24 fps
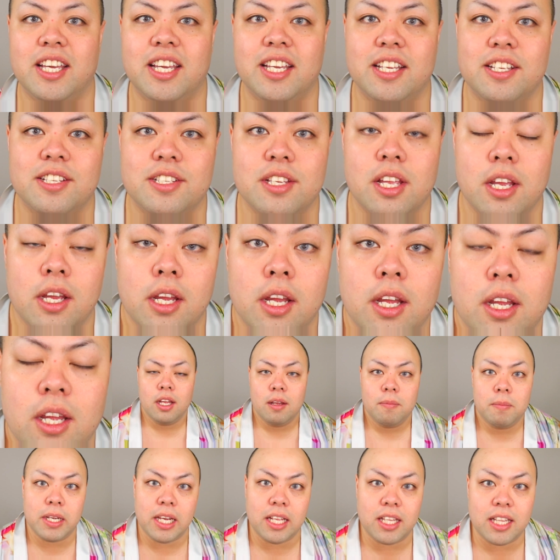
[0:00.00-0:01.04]
this.
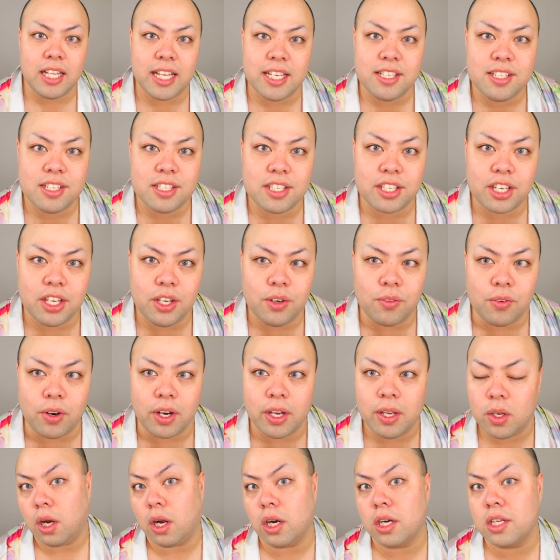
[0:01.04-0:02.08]
But yeah, the lenses are cute,
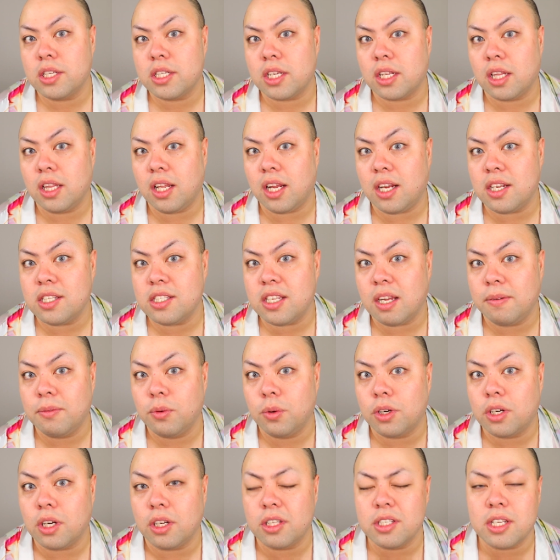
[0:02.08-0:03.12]
right? Honestly, the last time I
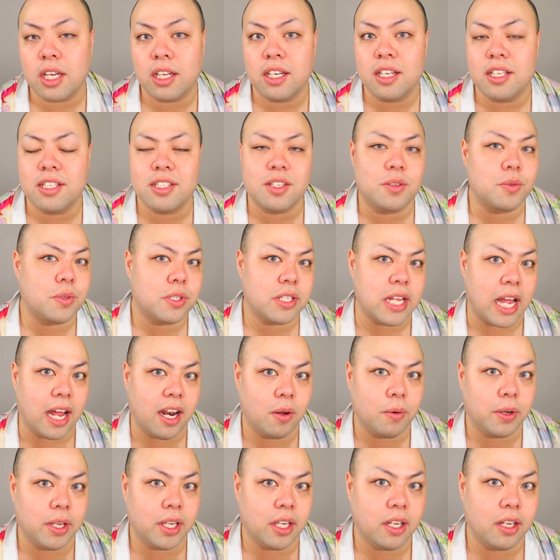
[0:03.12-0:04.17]
wore contact lenses was
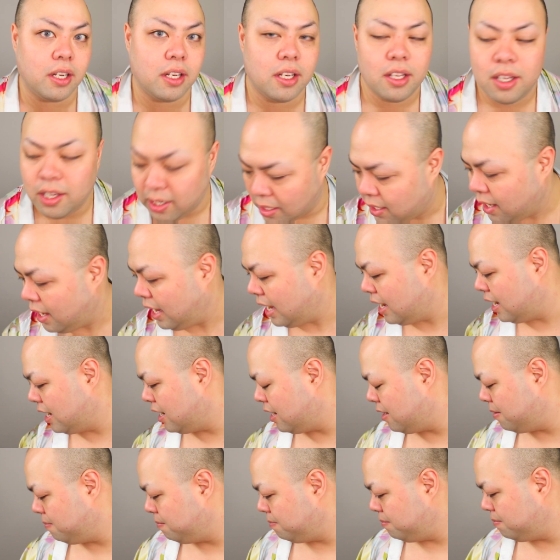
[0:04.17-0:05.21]
Halloween.
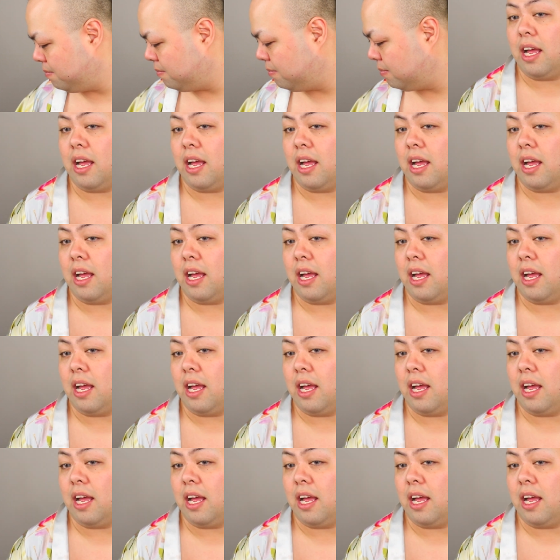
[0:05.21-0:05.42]
And